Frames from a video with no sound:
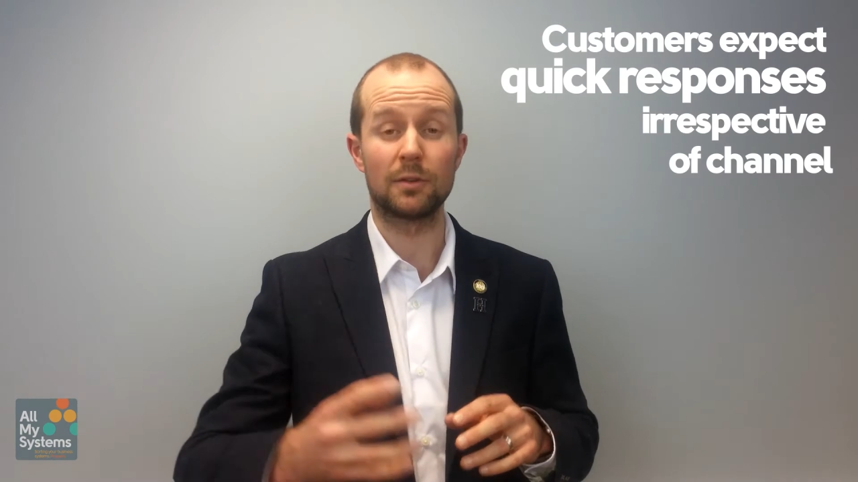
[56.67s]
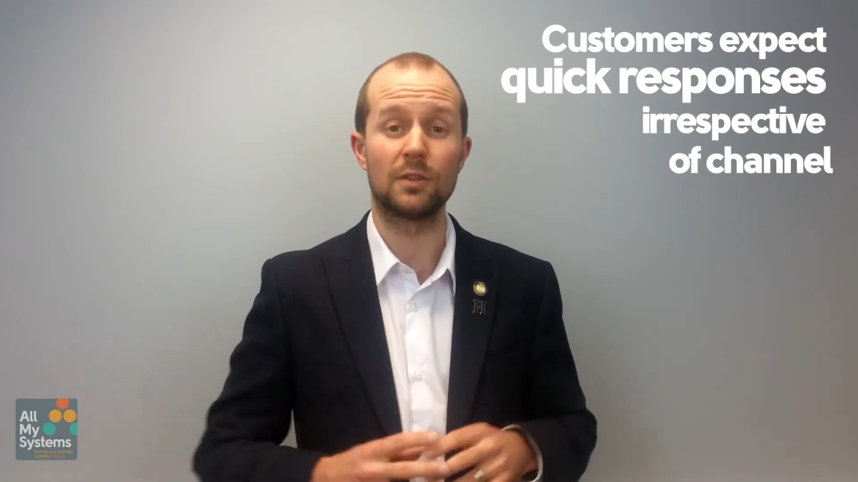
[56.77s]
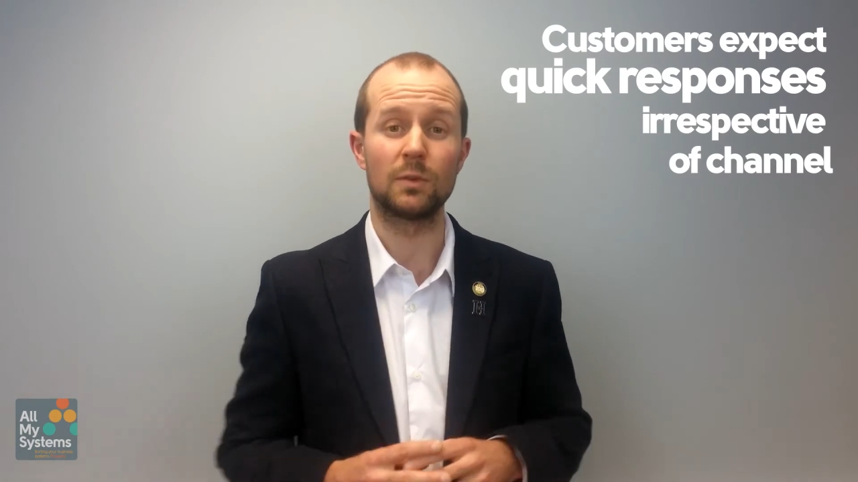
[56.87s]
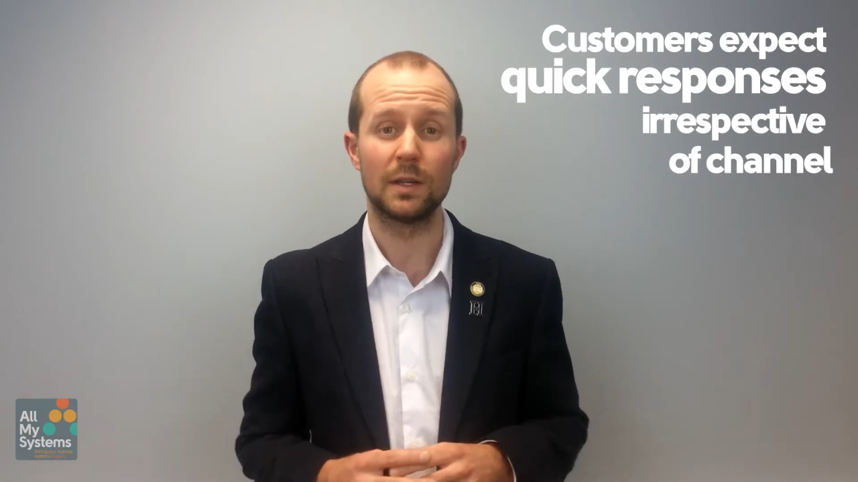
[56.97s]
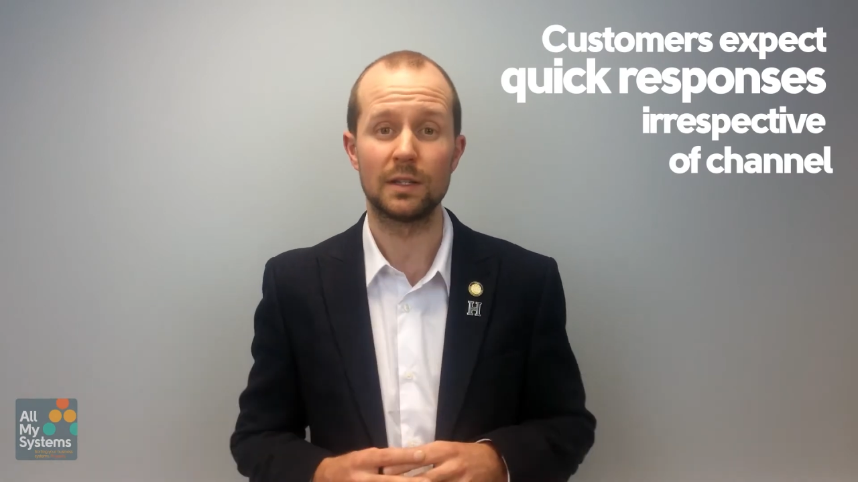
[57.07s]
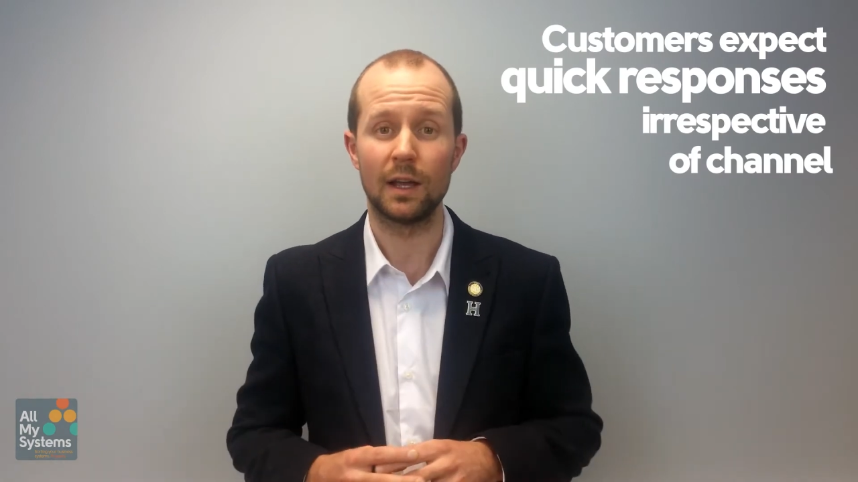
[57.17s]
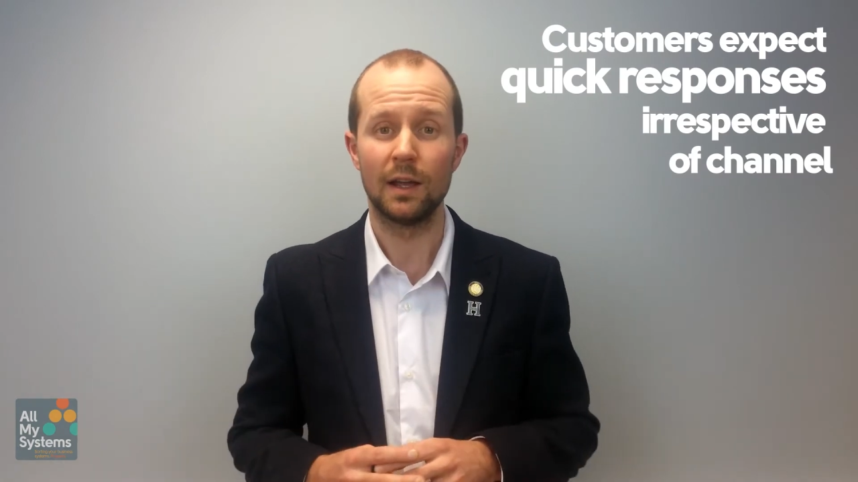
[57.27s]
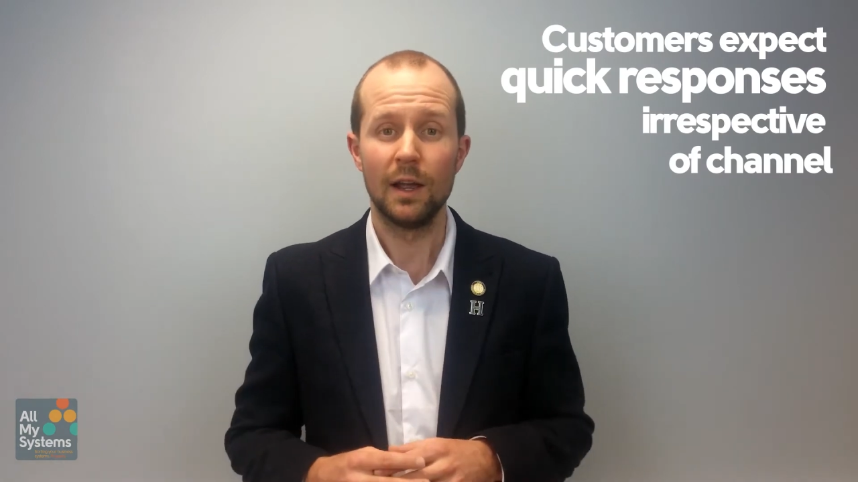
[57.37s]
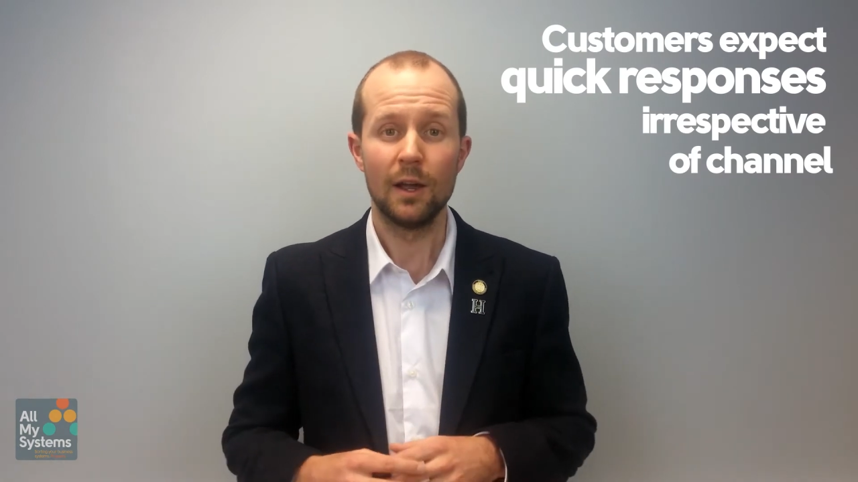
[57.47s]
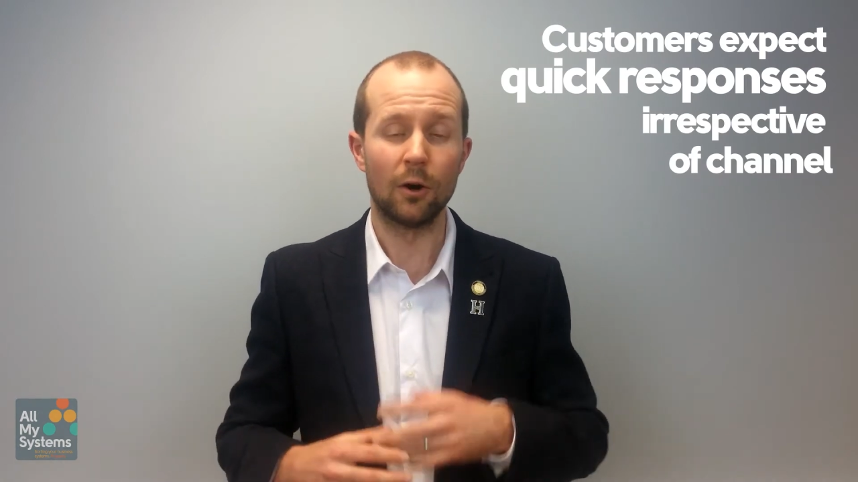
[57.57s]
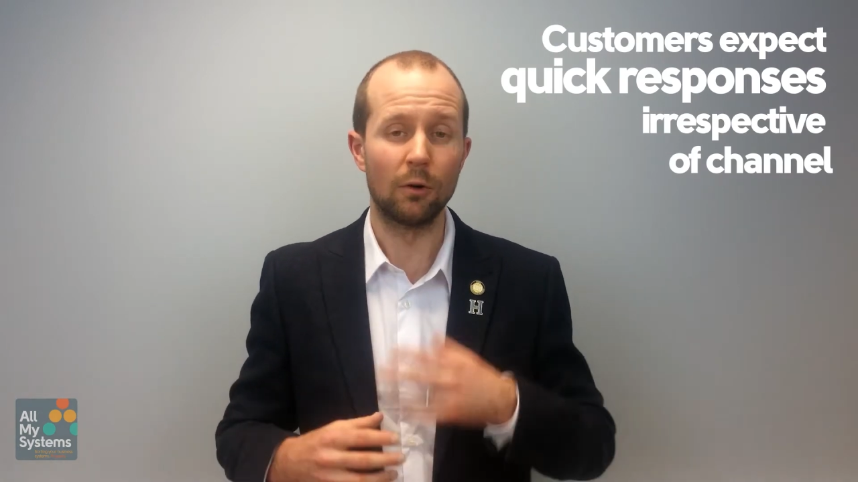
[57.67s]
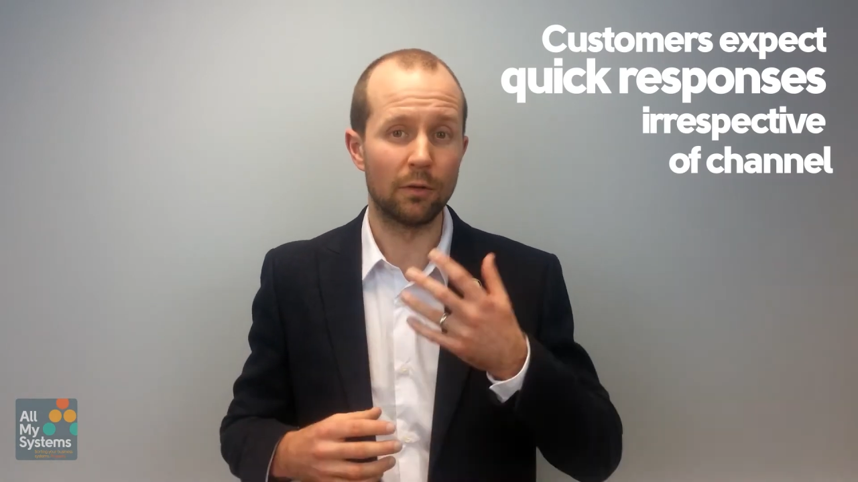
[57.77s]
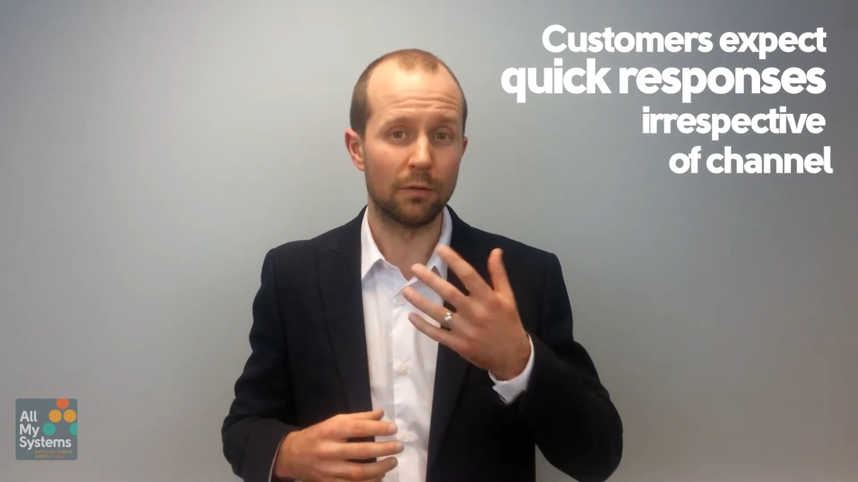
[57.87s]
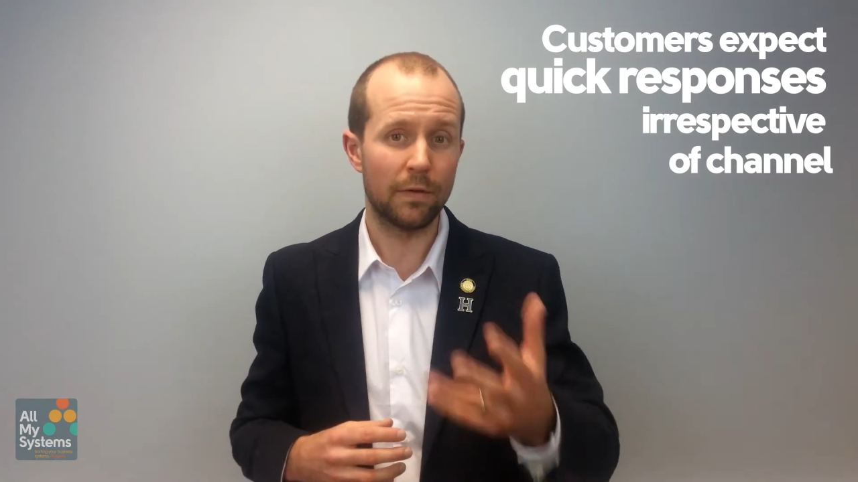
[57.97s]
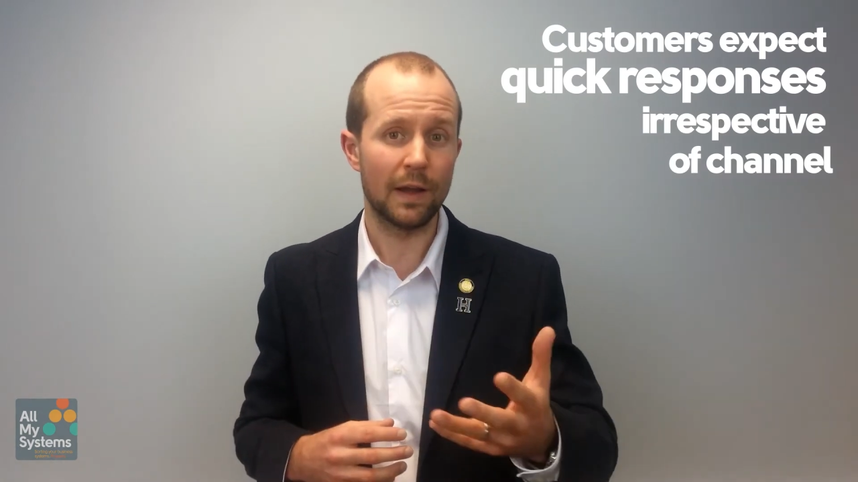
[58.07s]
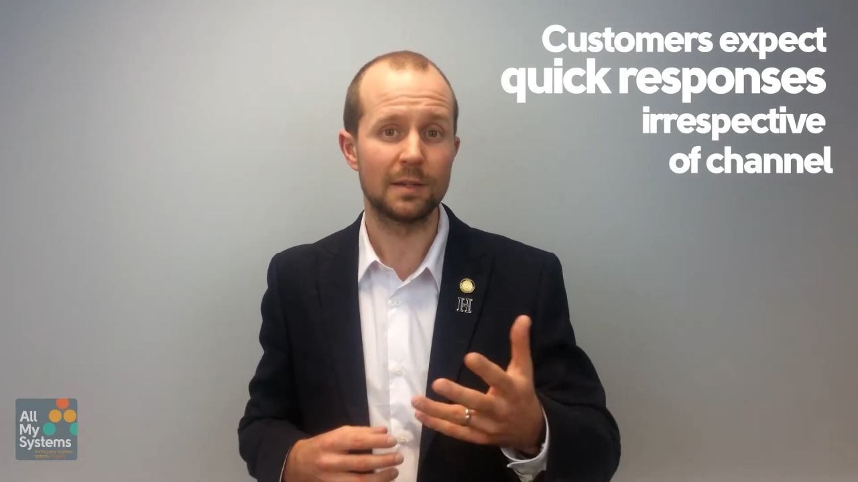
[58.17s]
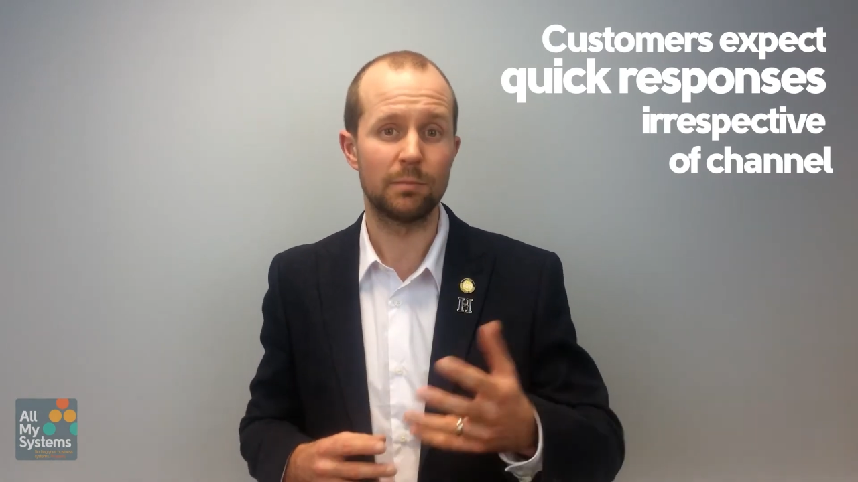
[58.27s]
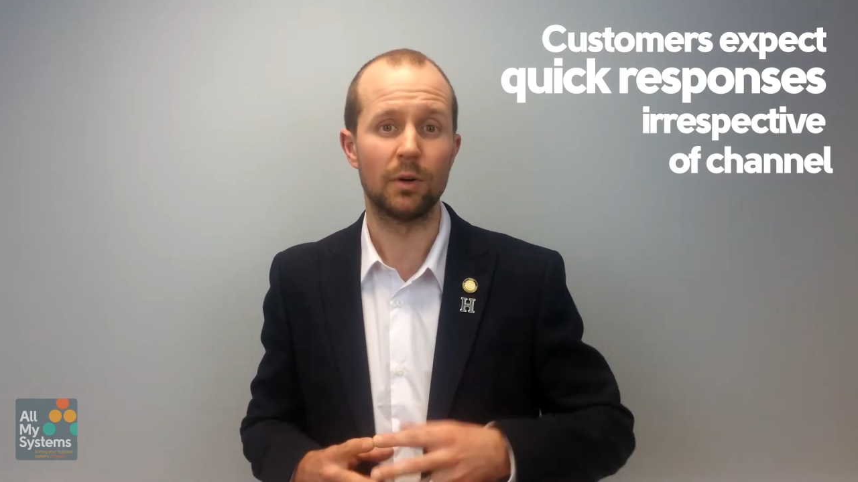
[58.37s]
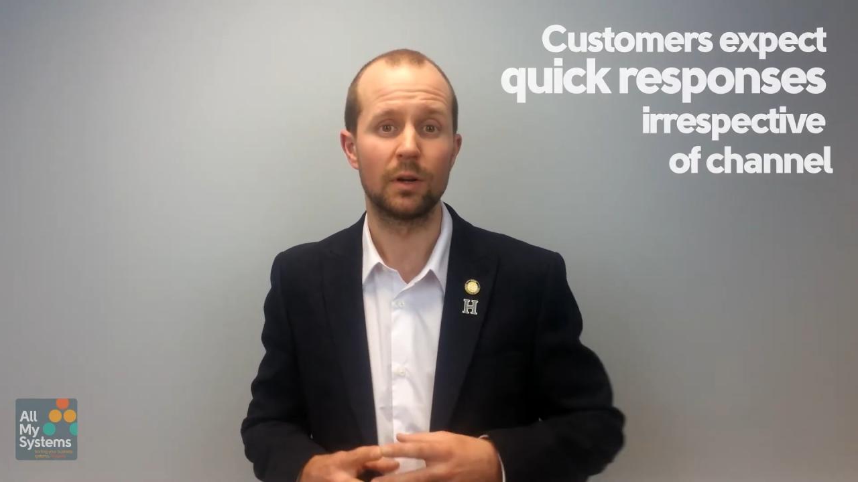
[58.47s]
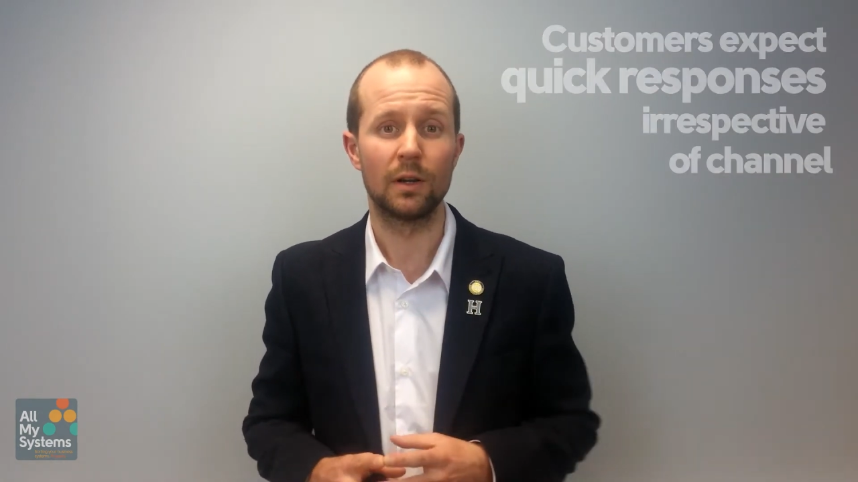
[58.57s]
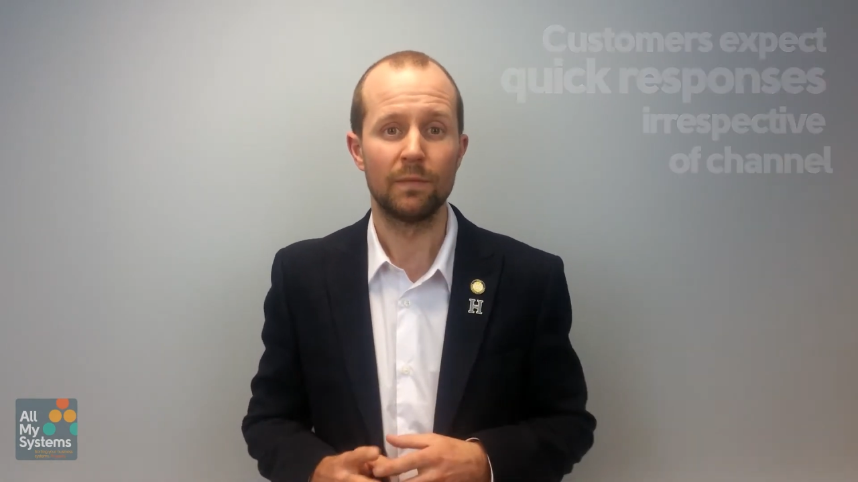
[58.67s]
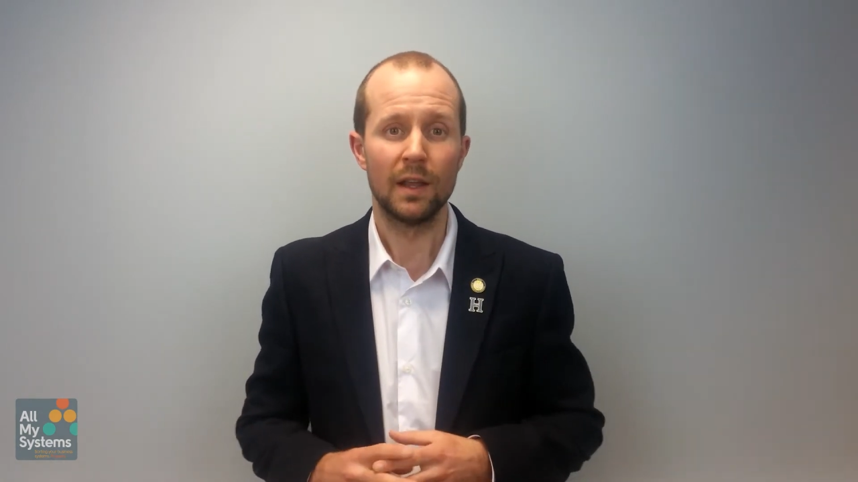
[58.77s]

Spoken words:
on Twitter or on Facebook,